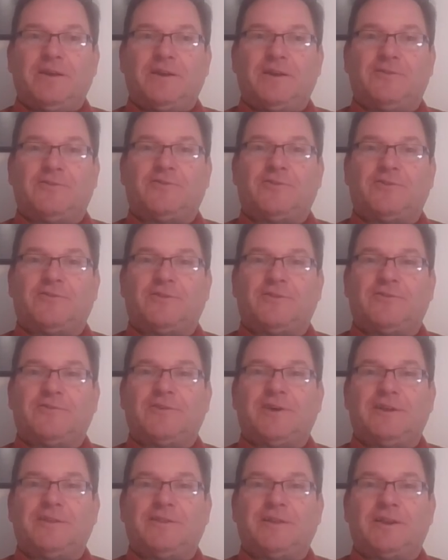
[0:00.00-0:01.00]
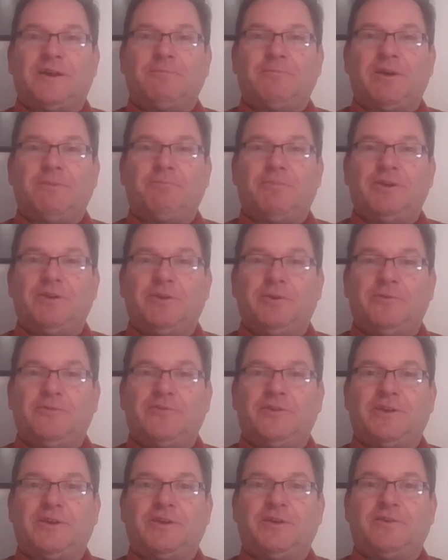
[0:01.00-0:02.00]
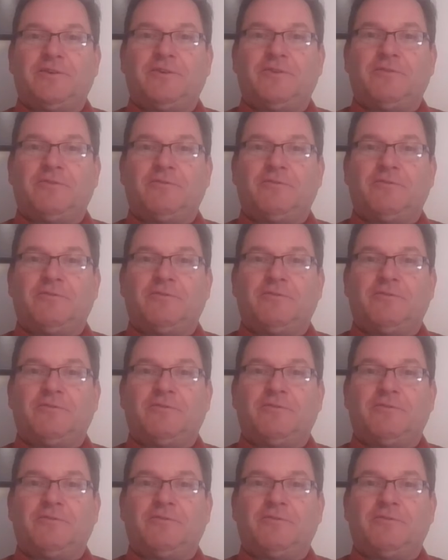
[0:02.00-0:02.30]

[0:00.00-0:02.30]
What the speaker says: It's just a site that I might be using